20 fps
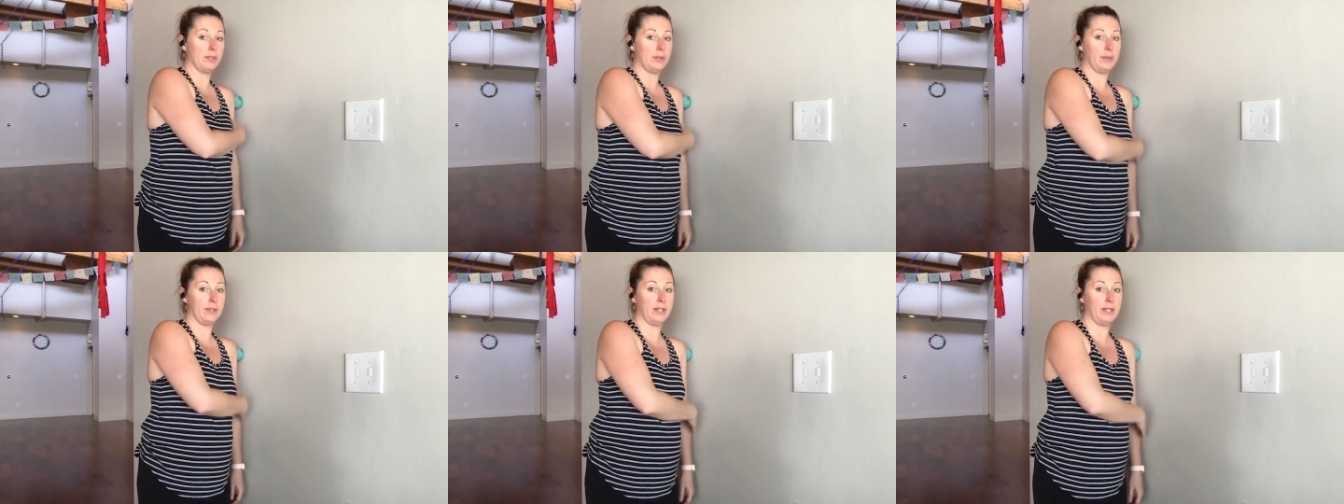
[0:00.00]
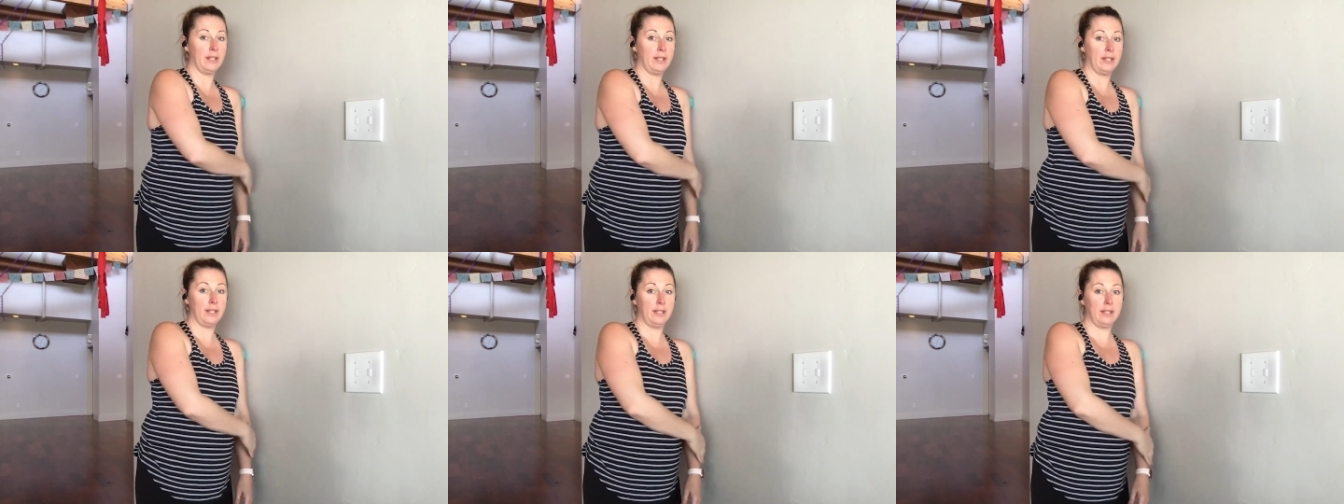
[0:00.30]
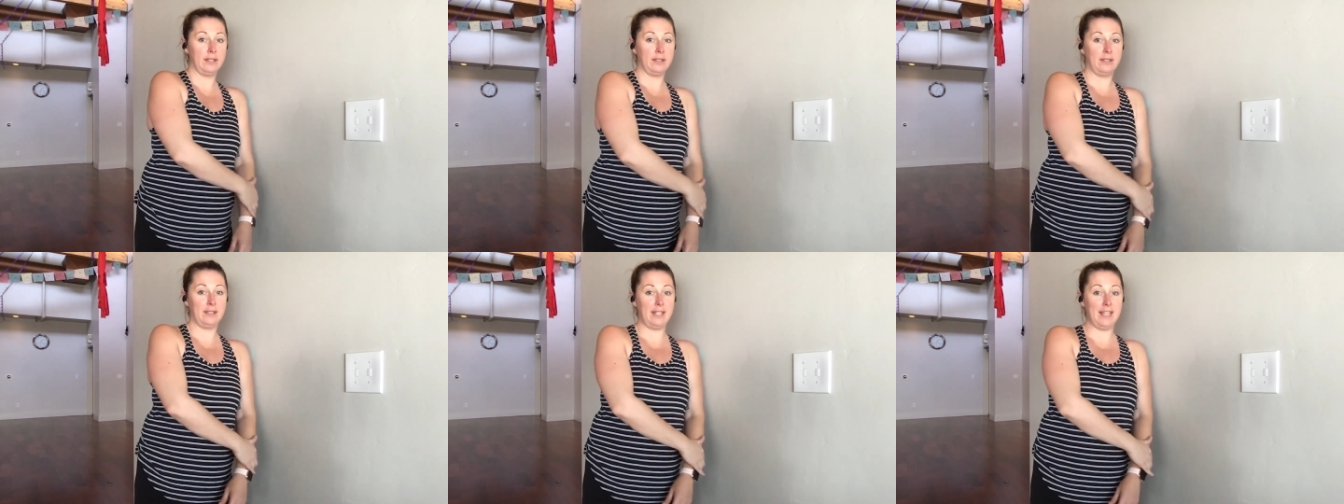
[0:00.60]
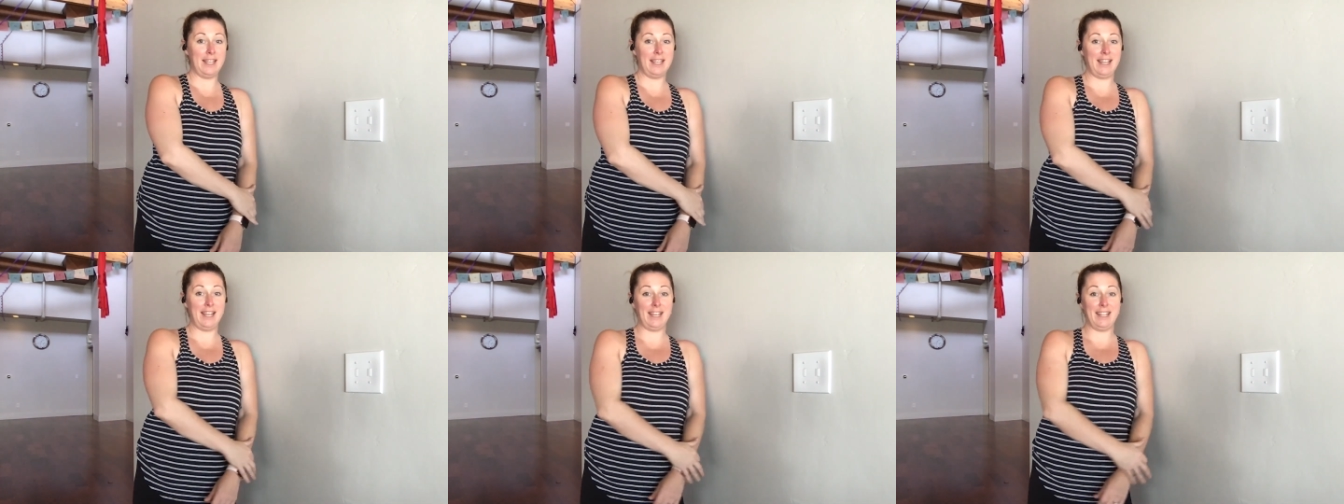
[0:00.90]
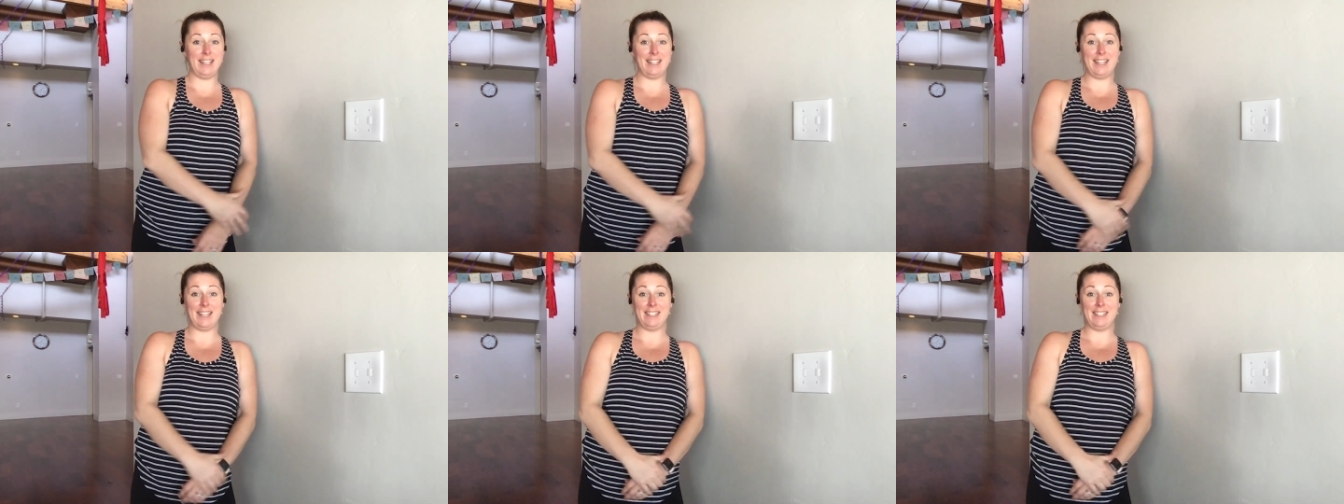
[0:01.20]
So we stay
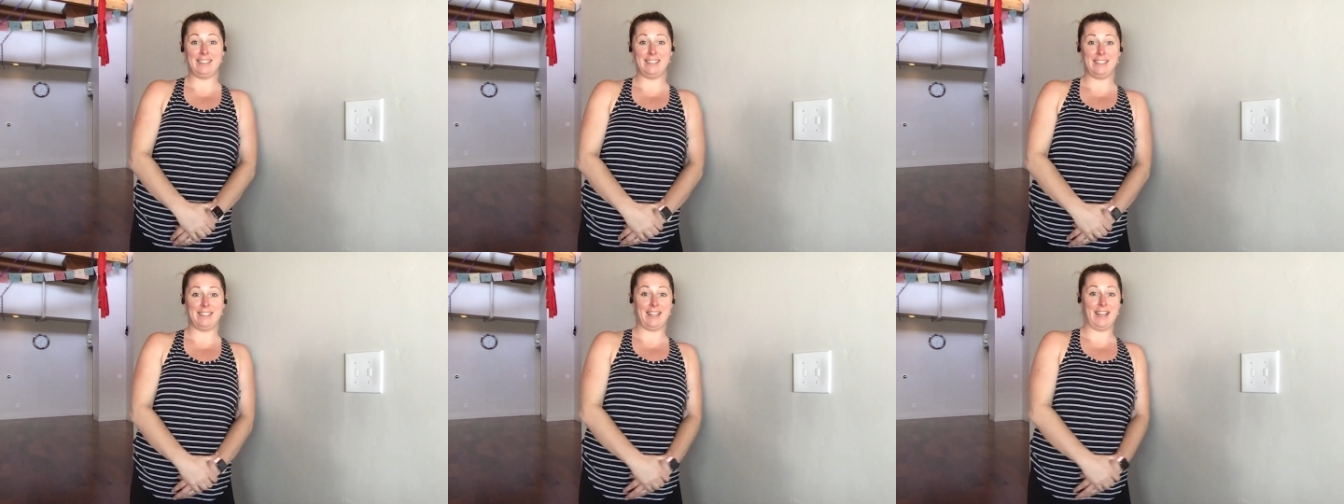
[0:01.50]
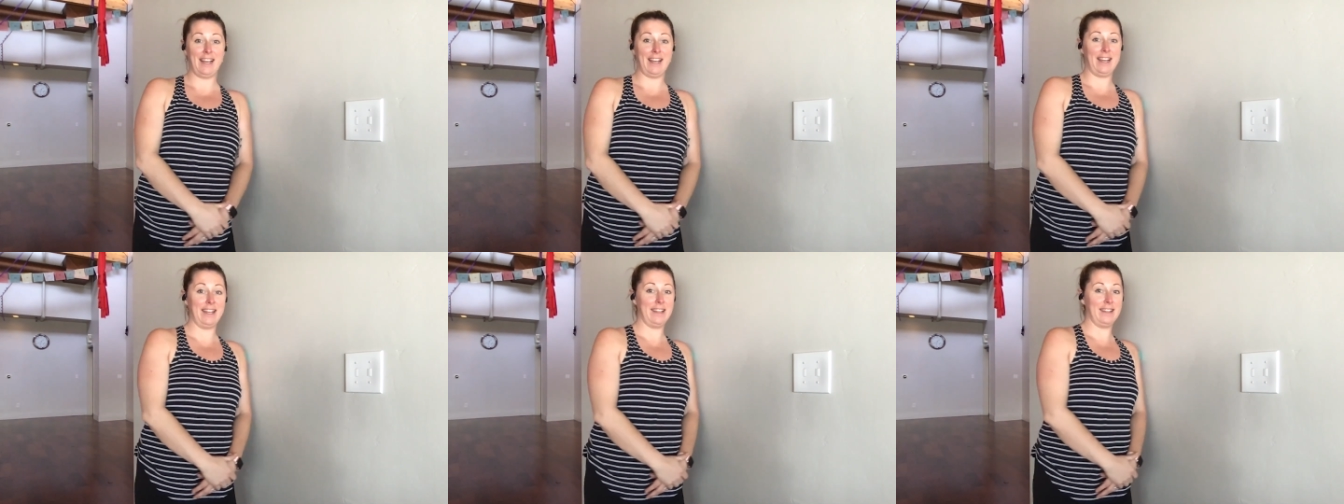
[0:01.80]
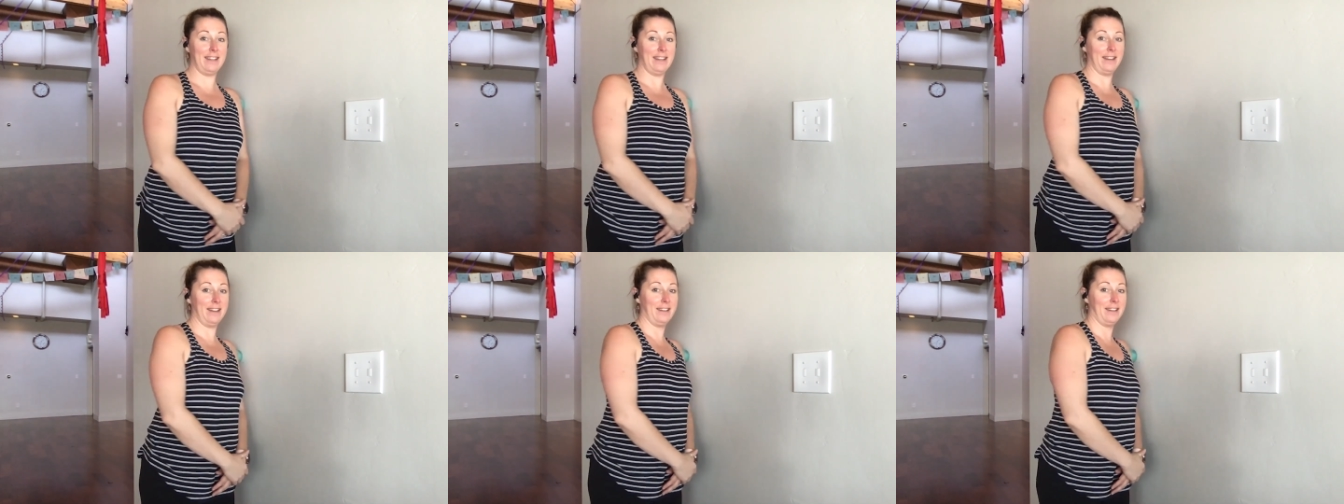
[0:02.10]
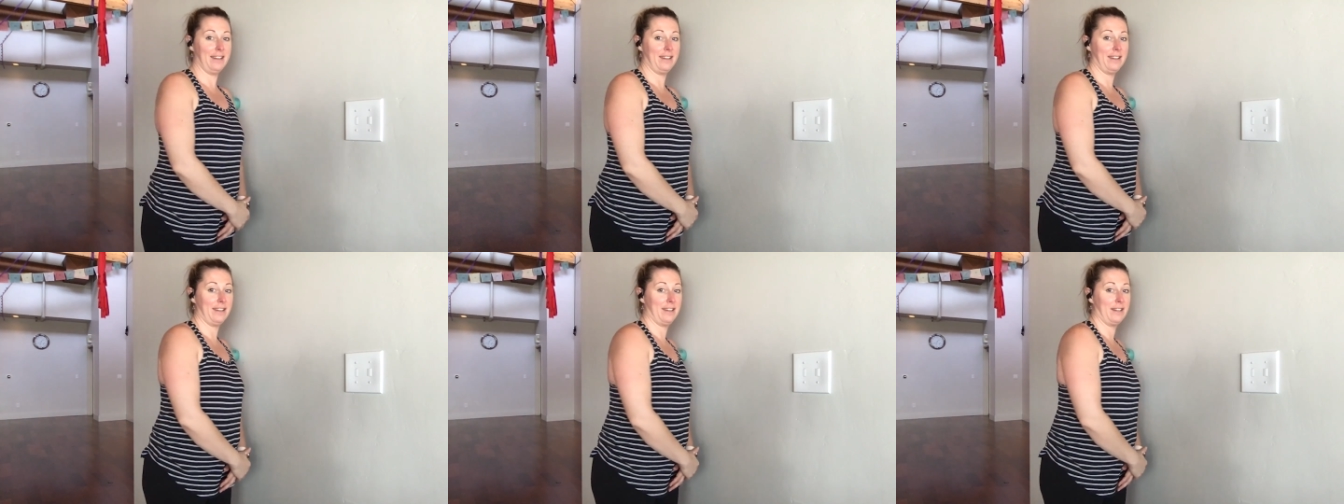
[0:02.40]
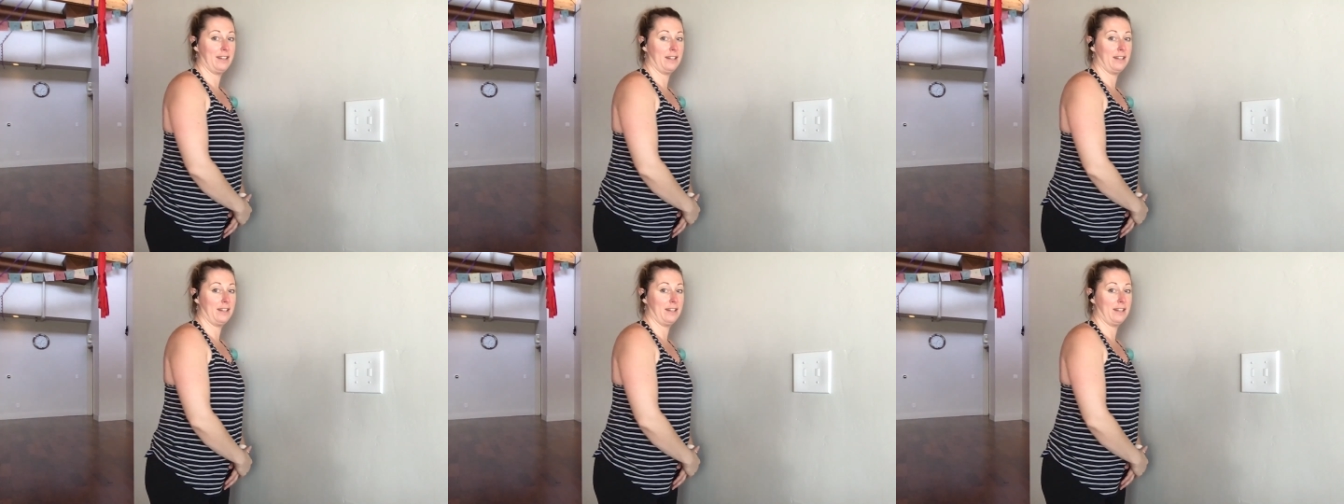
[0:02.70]
kind of nice and high there.